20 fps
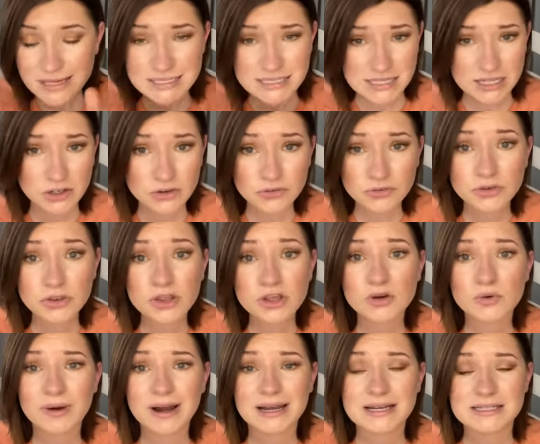That's here for
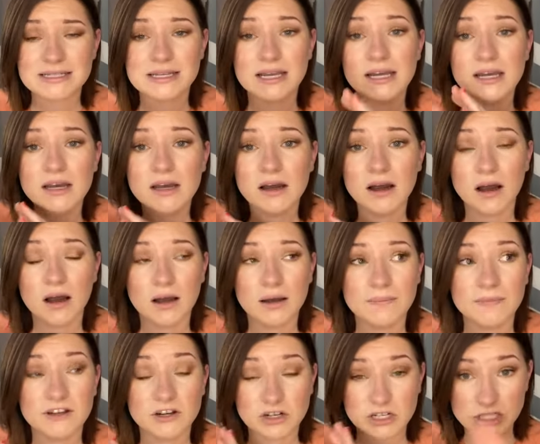the U.S.
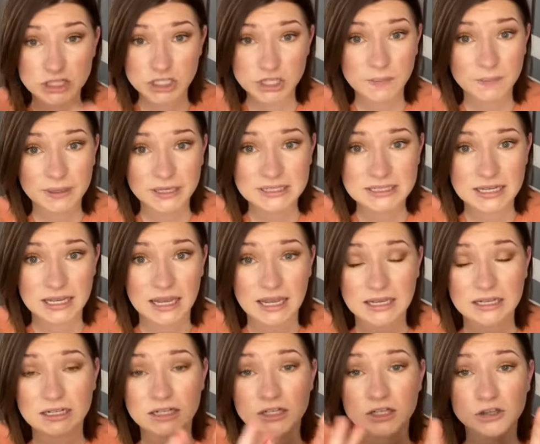Um, there is shipping to
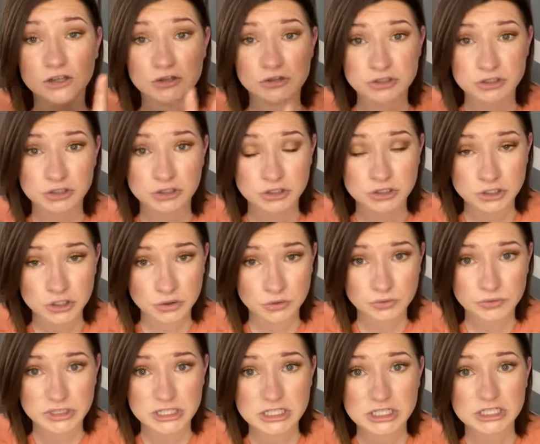Canada. Those are the
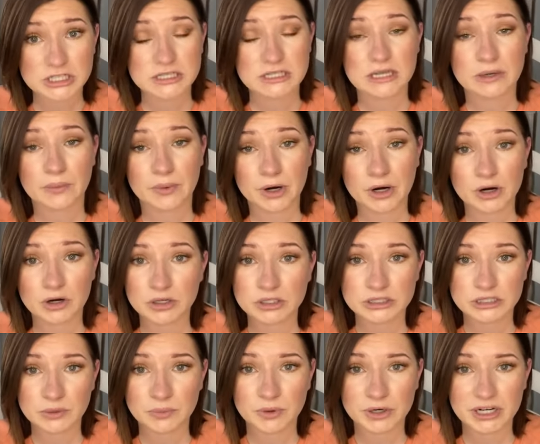two regions that we're
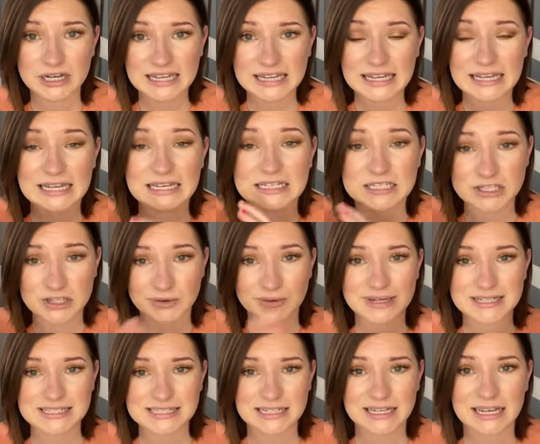currently working in is
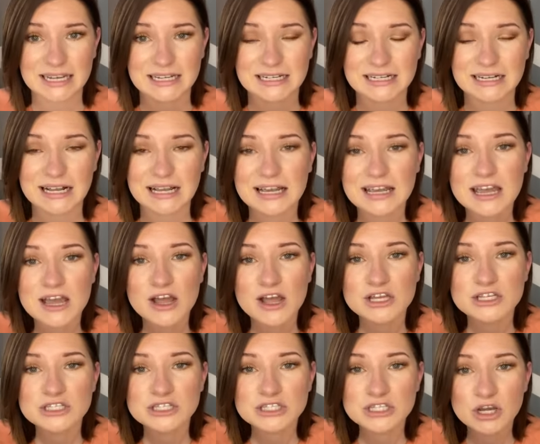U.S. and Canada.
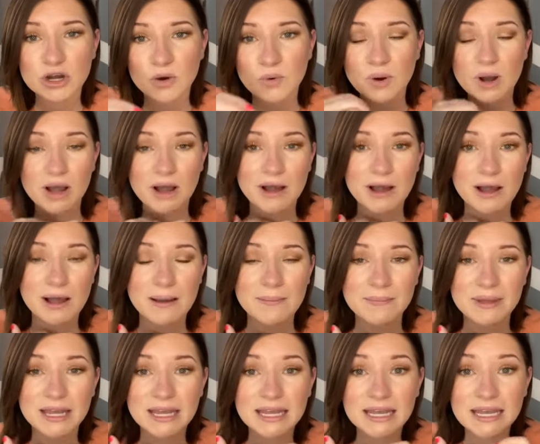So
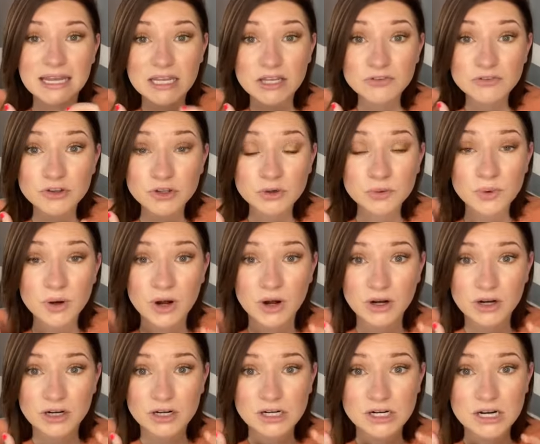um, if you
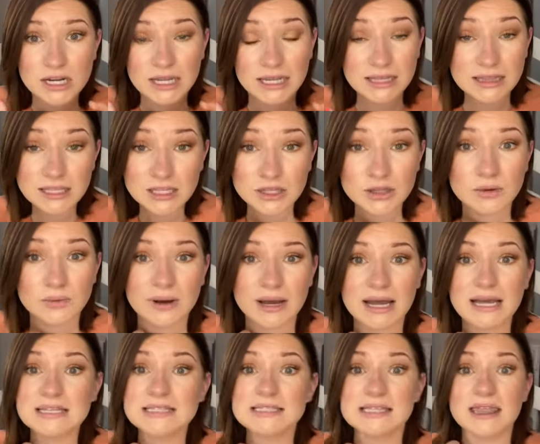are in the
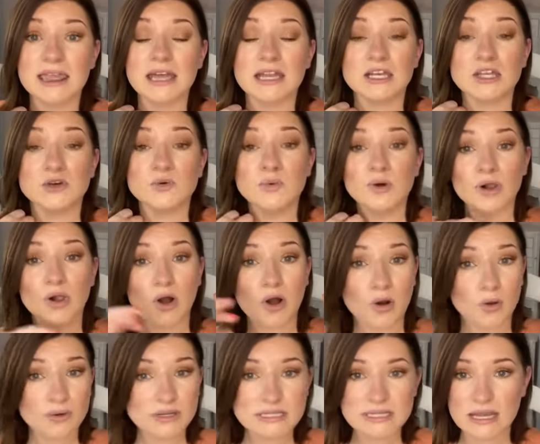US, then you will
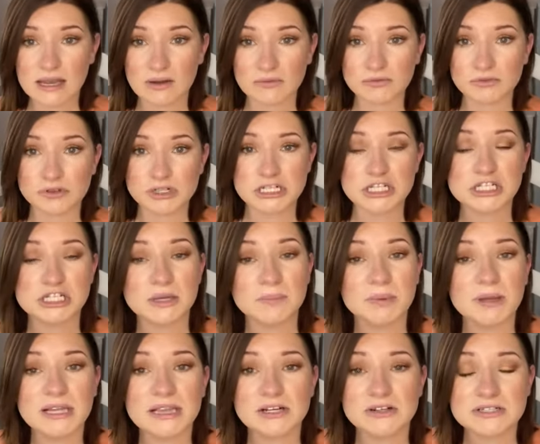always have free
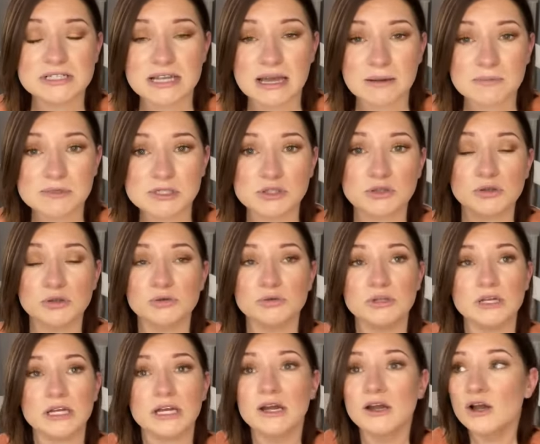shipping. There is
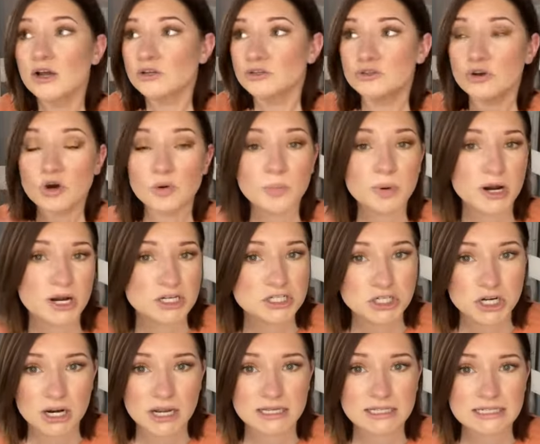absolutely no
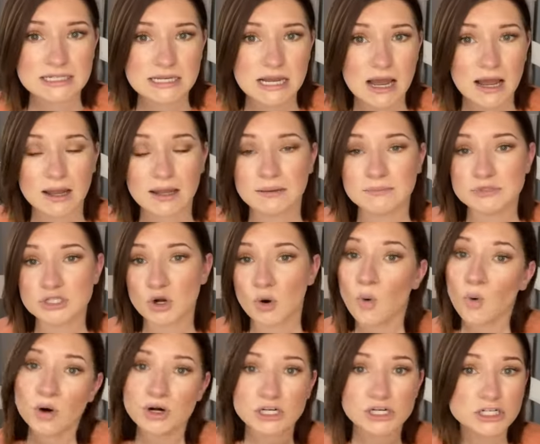pressure anytime
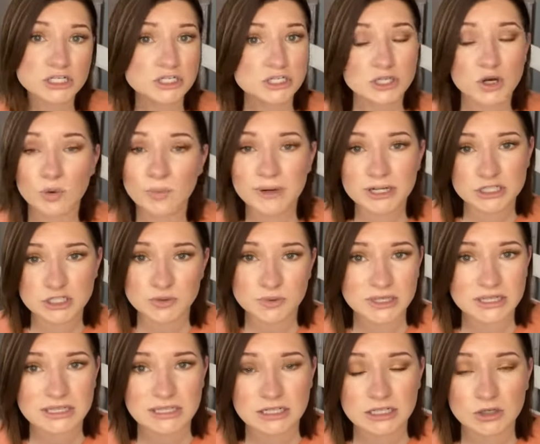to order so
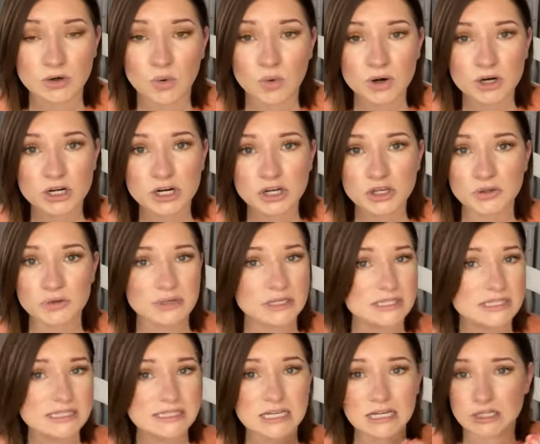much within an order. You
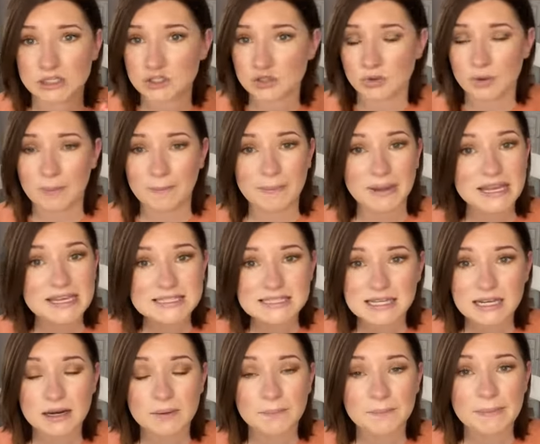can stick to a
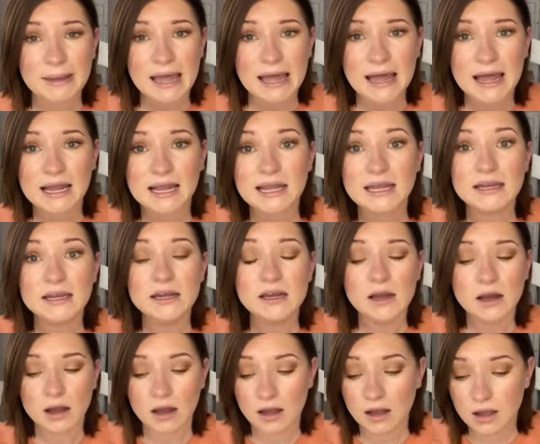basic pack
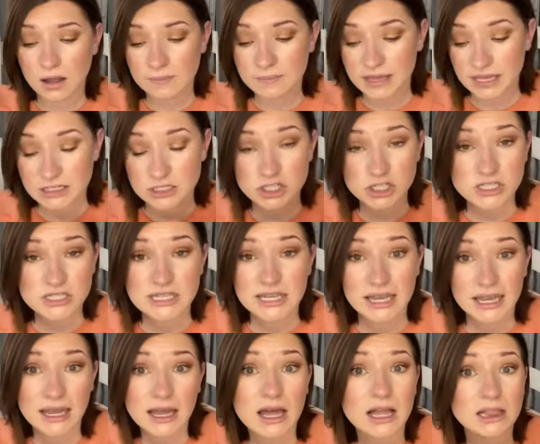um, and
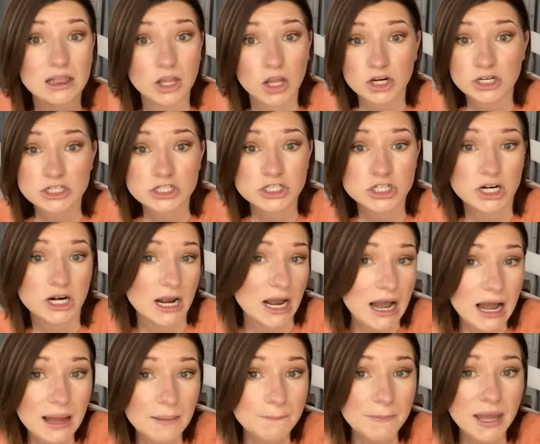just get a larger
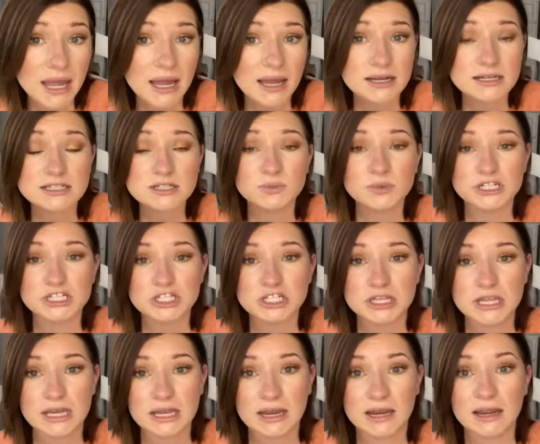compact,
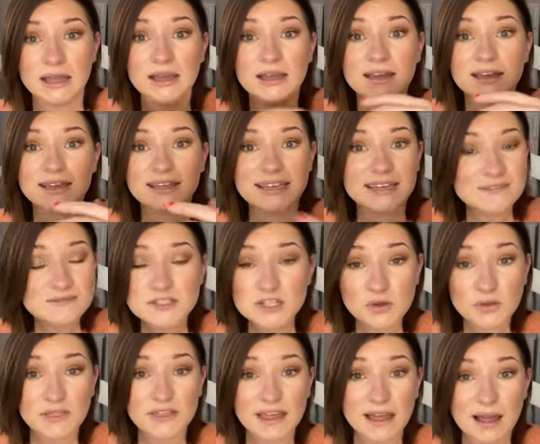which then
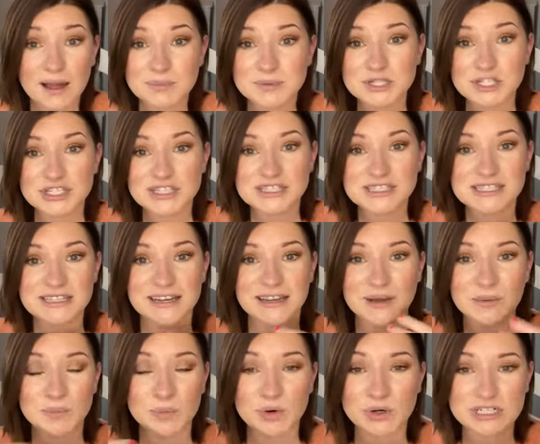gives you the options to
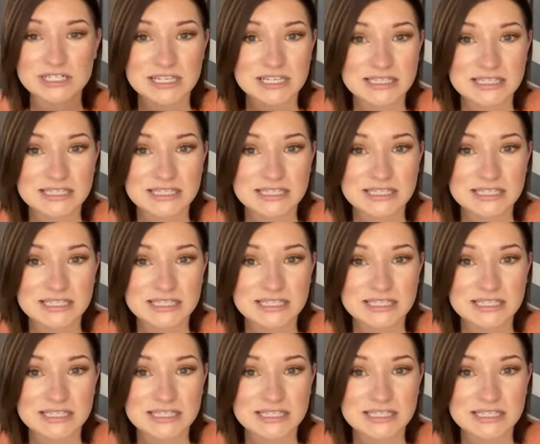get more